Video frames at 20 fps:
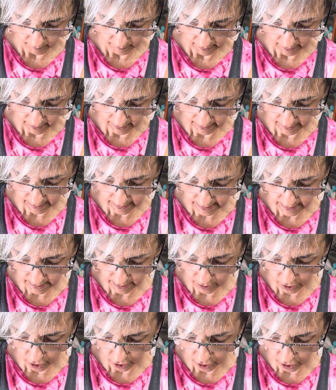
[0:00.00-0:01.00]
And like I said,
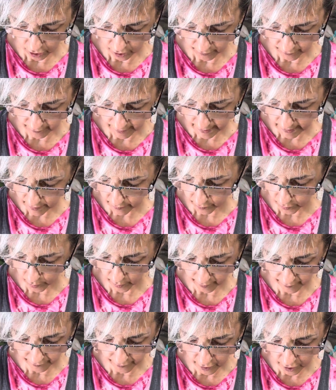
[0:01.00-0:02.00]
you can do the face if you
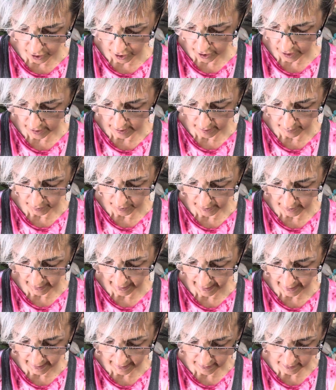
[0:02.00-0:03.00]
want first and then put the
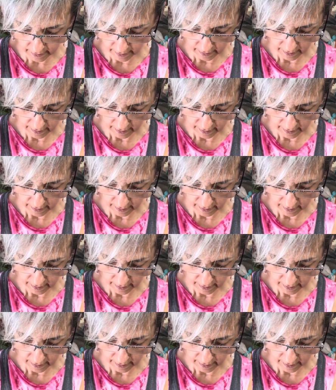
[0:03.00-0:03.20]
hat.